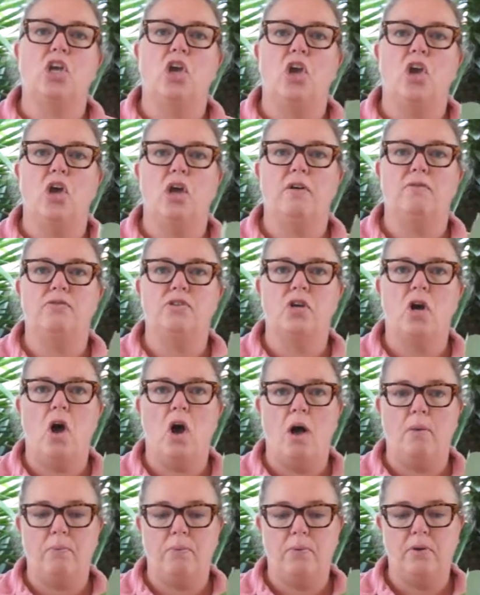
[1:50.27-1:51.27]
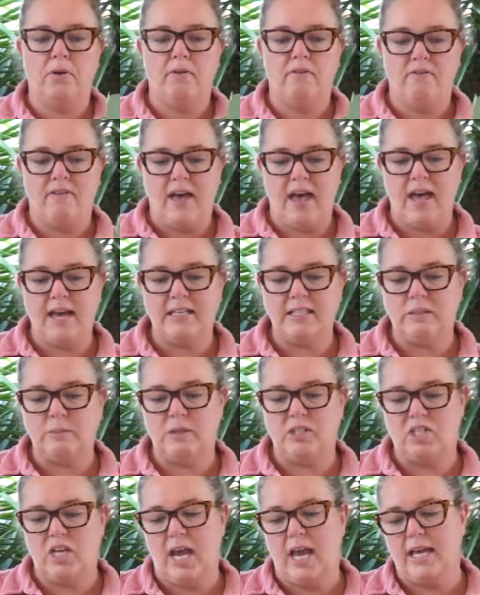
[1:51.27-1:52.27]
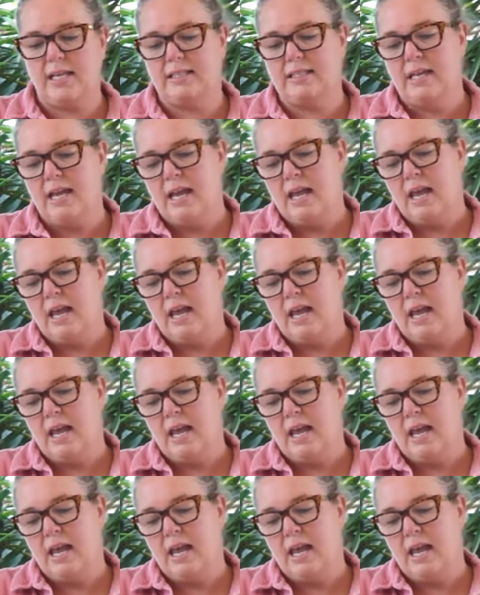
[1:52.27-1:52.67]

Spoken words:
curved top vase, which has